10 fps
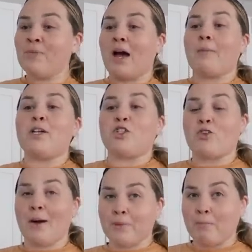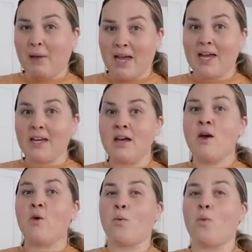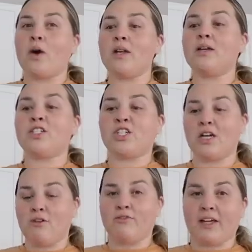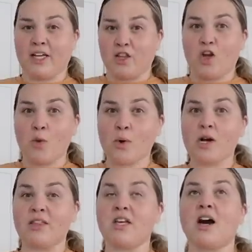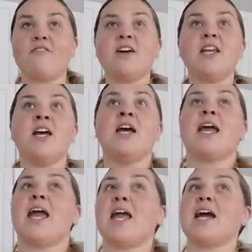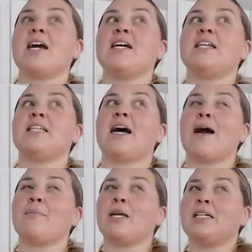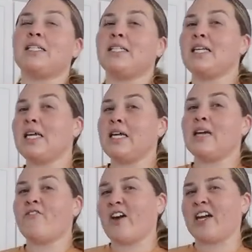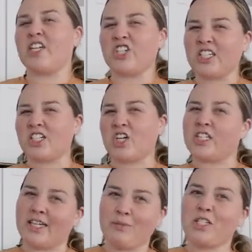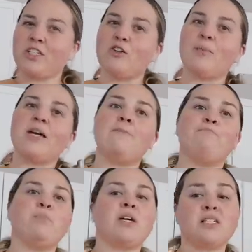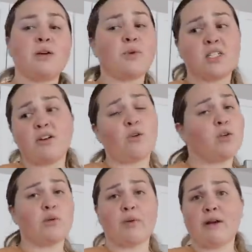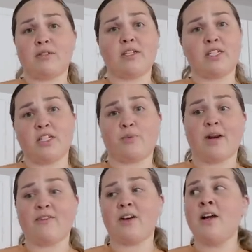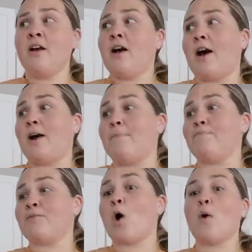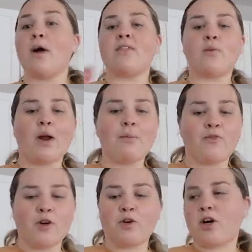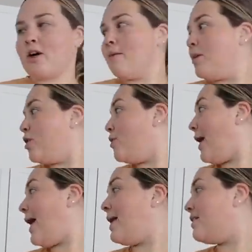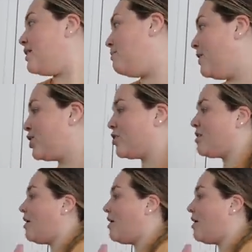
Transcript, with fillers: I'm gonna drop the pan one shelf like lower in the oven, and I'm gonna see if I can adjust the cook time just a little bit because they were still golden brown, delicious, whatever. Um, oh, and then right before you cook them, you add this mixture